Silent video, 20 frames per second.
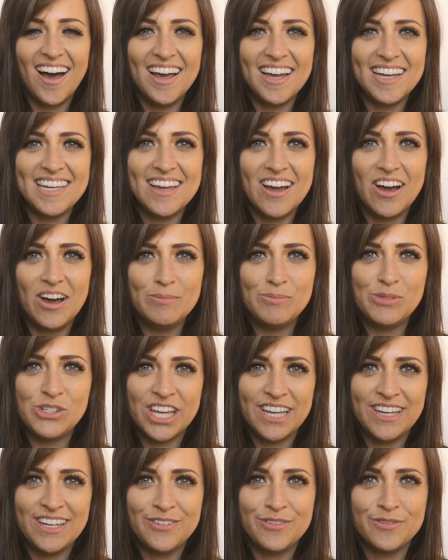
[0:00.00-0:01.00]
Hi,
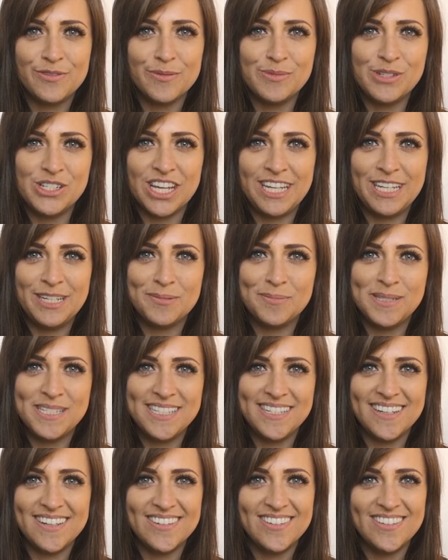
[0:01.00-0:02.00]
I'm Jade from Jacob
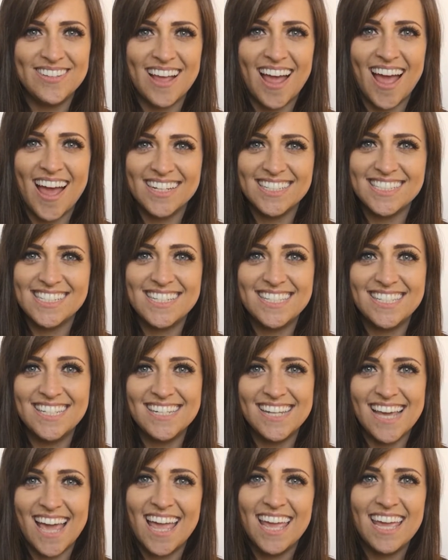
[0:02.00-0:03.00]
Steele, and
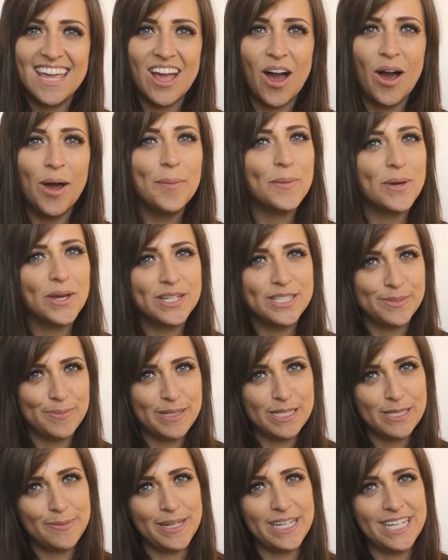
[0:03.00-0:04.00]
today I'm going
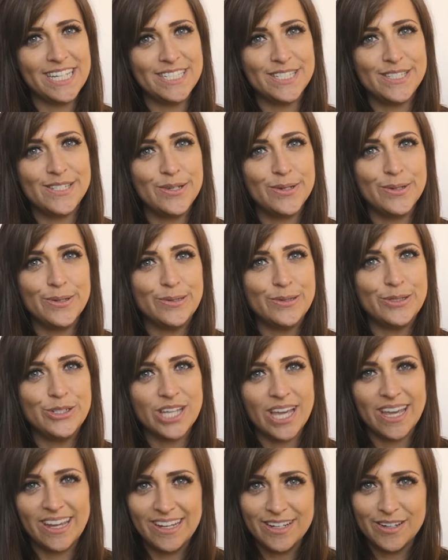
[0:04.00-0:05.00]
to be speaking to
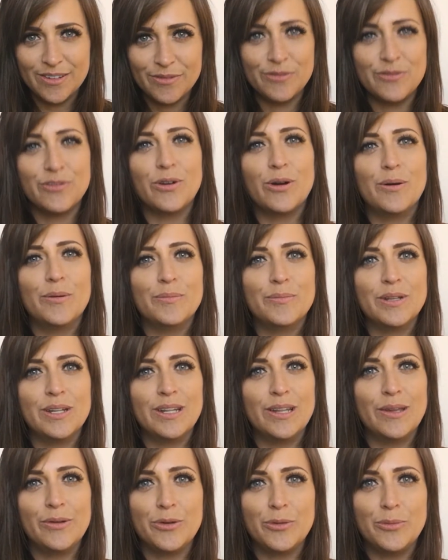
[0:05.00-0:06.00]
Jane
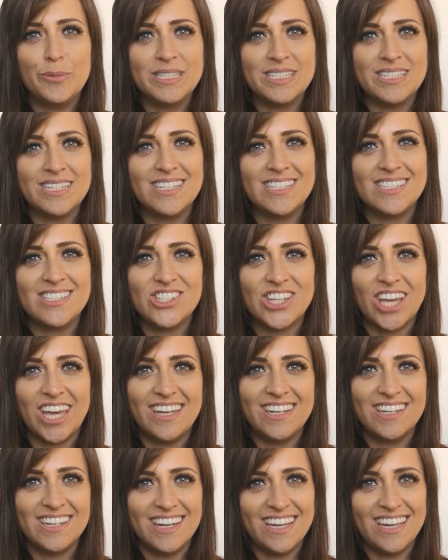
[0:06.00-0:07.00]
from local business
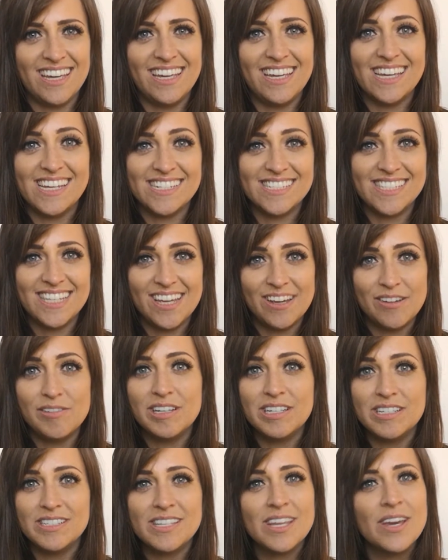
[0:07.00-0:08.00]
Jane Lee
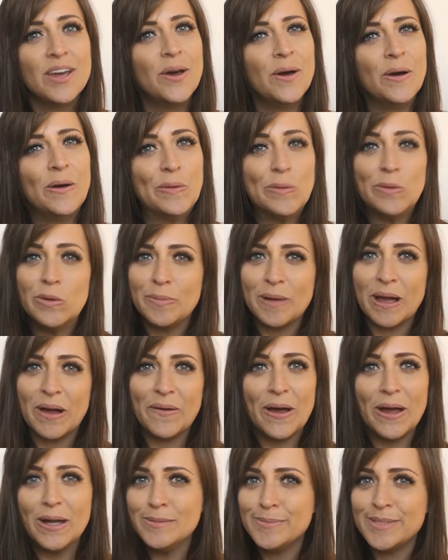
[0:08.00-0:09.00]
Interiors, all
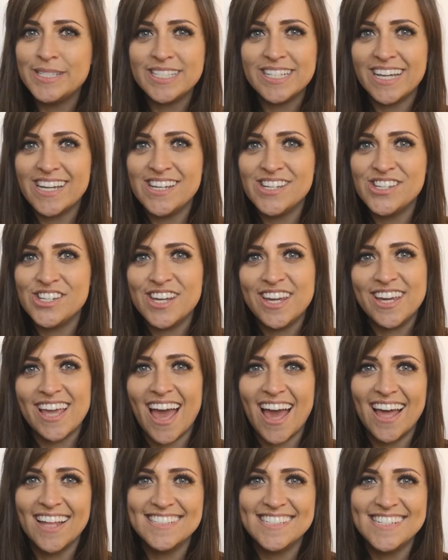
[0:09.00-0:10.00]
about home
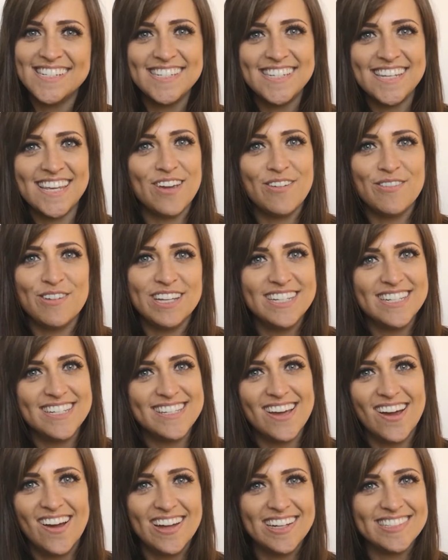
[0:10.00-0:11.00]
staging and interior
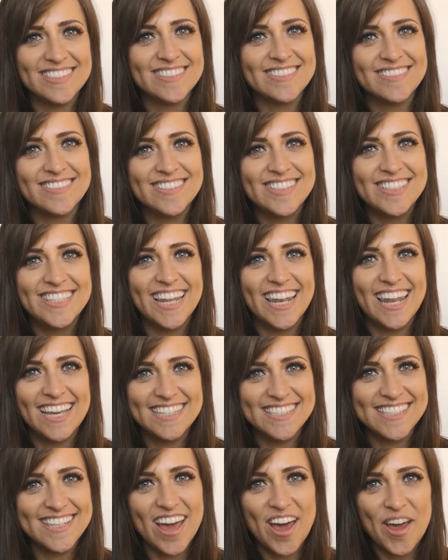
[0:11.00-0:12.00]
design. So
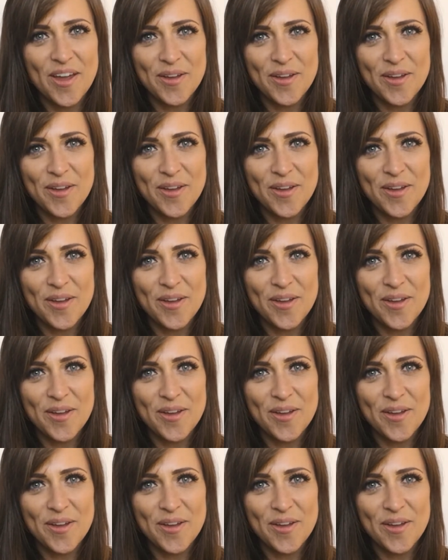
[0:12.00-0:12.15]
let's go.